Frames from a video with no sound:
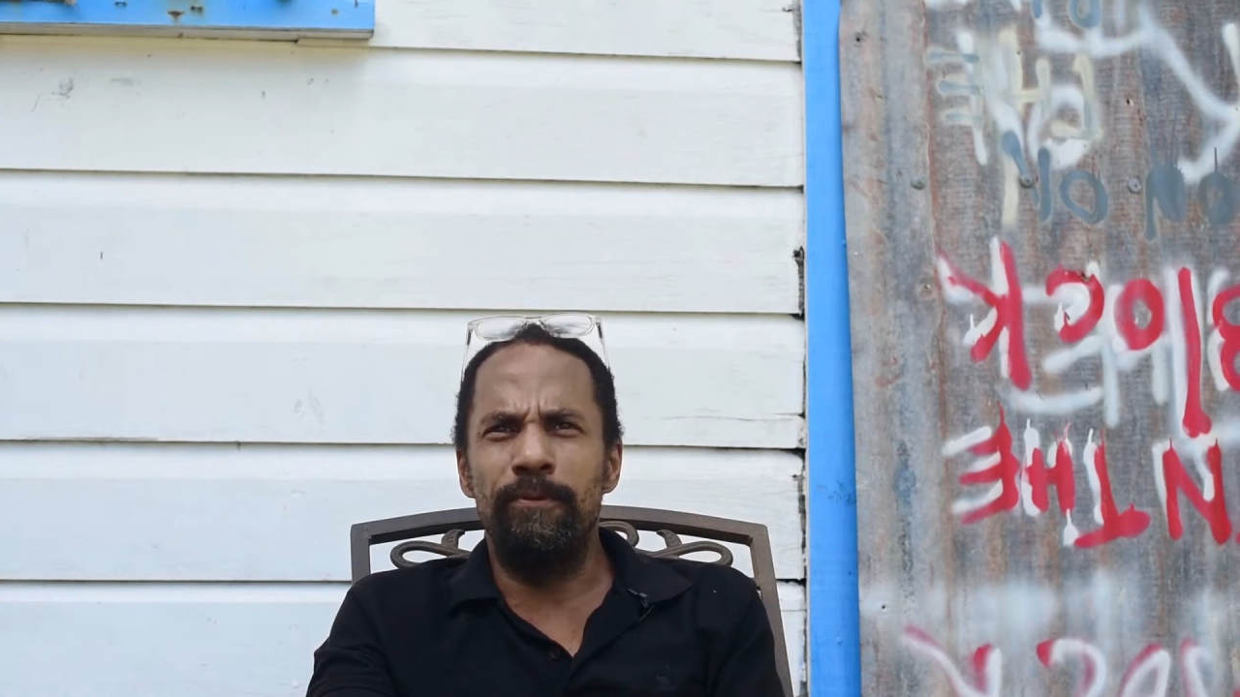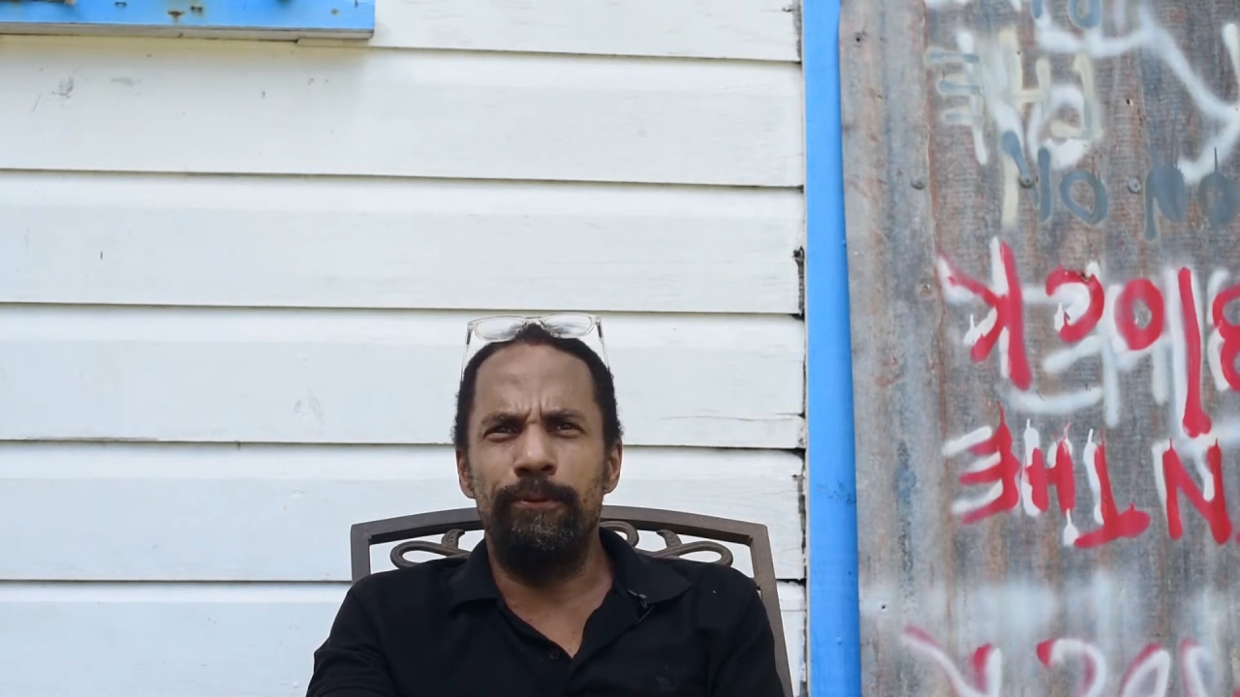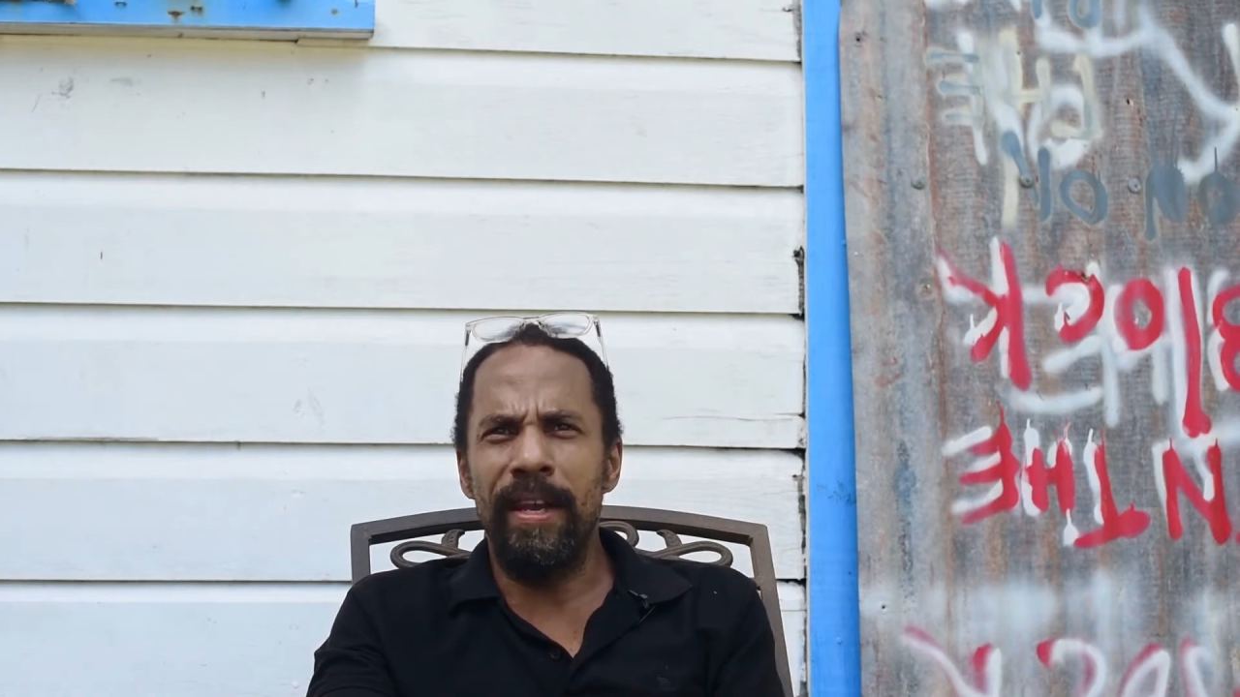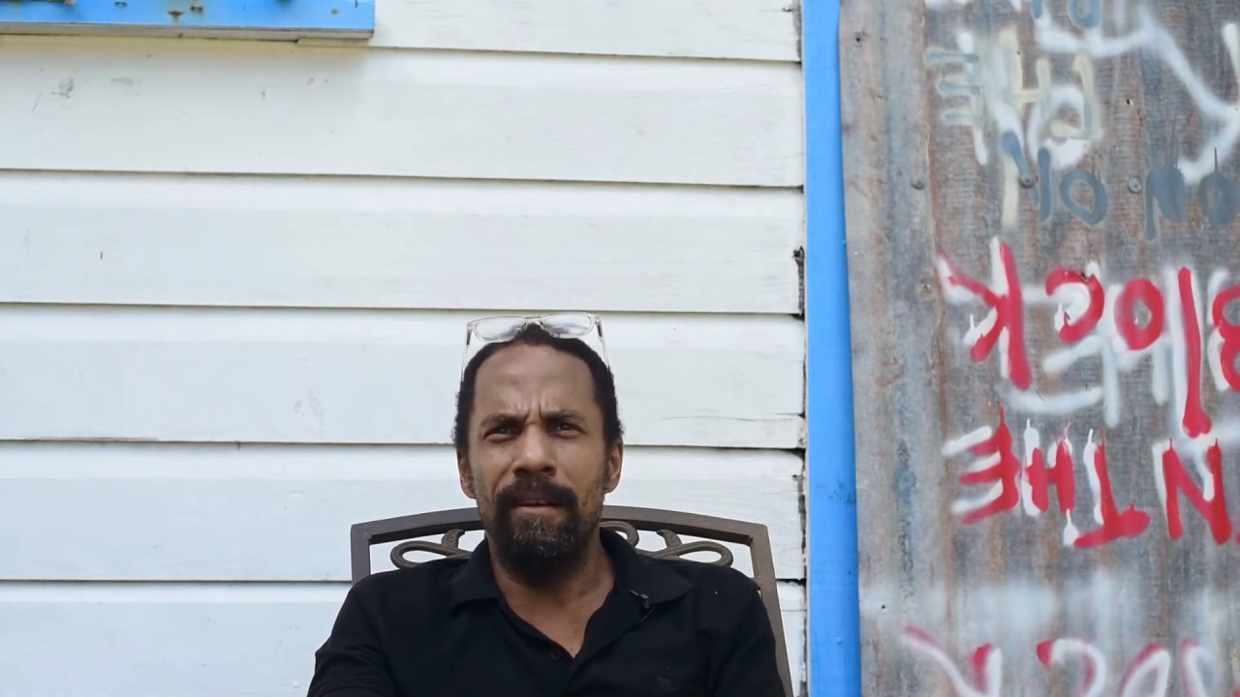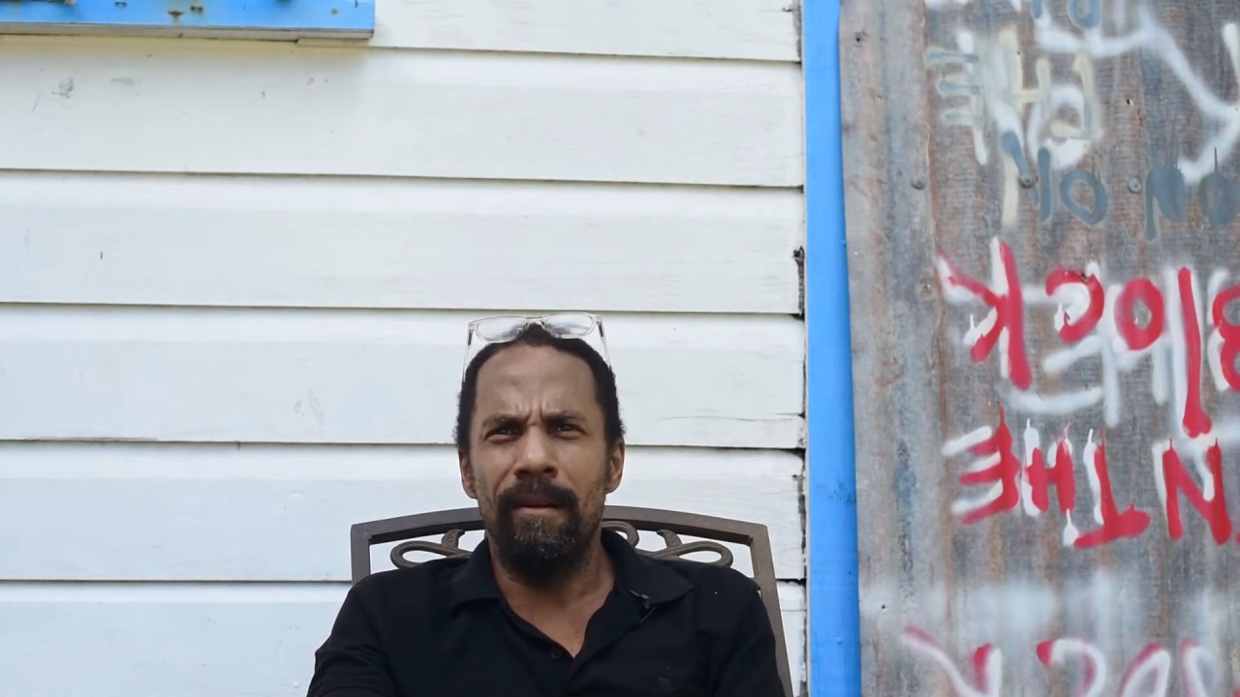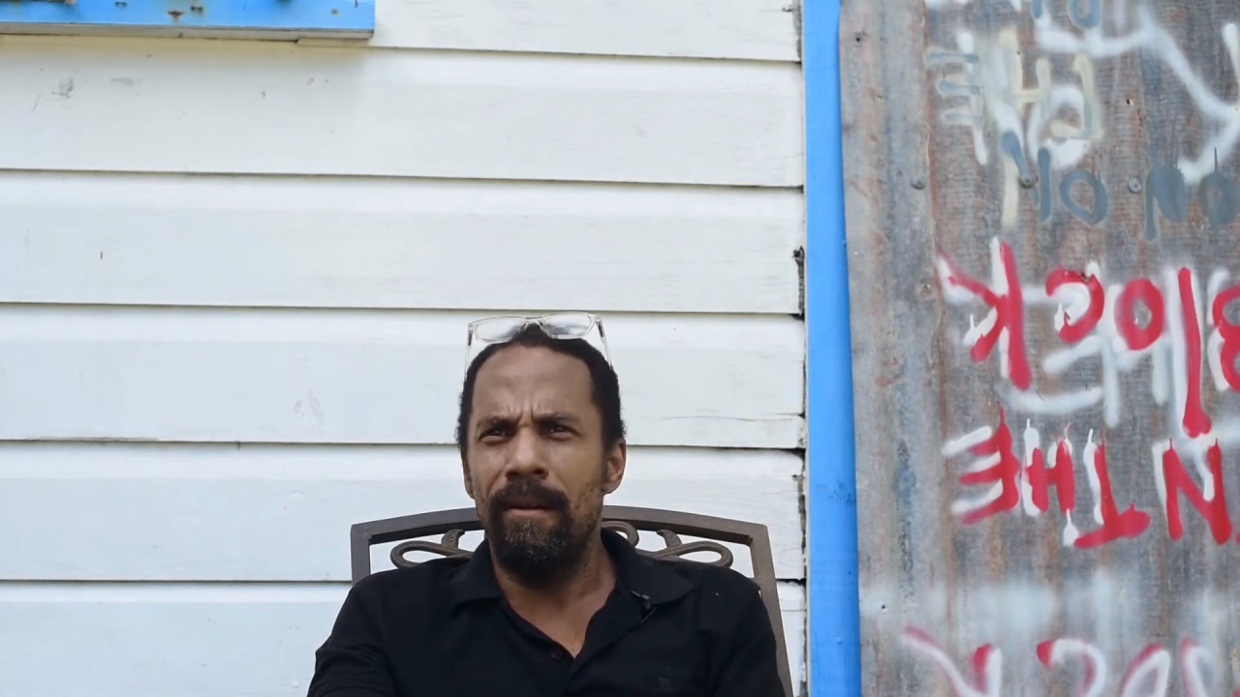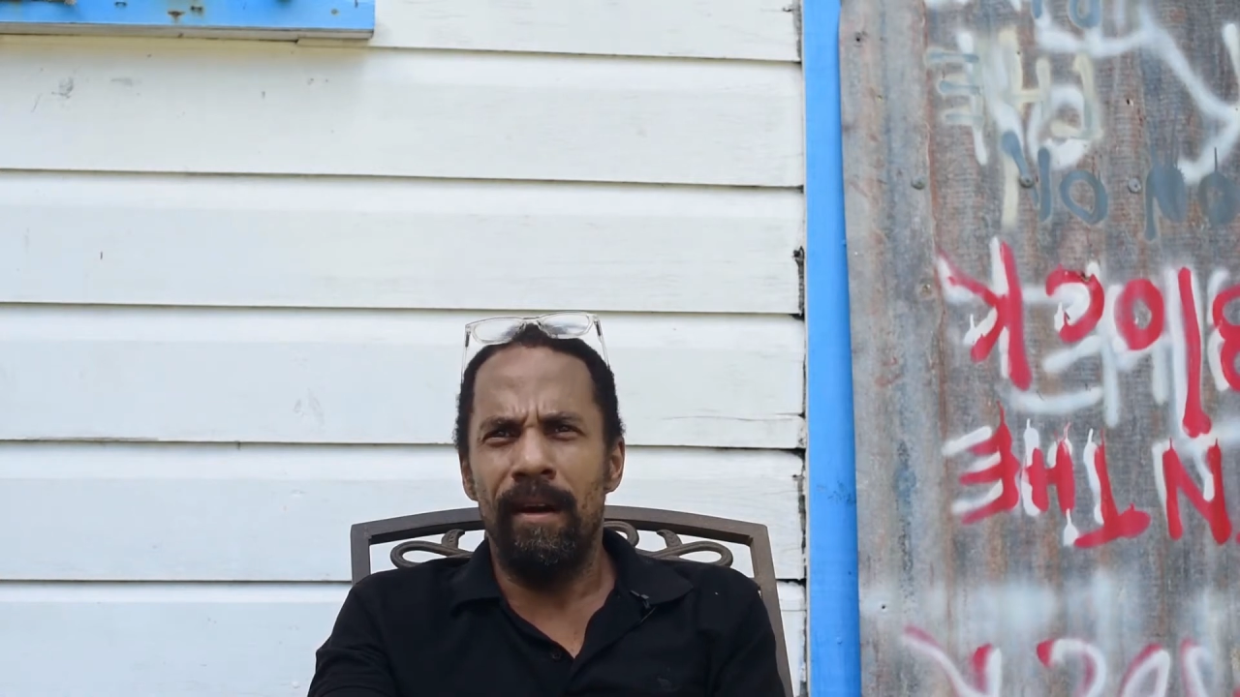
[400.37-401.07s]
finger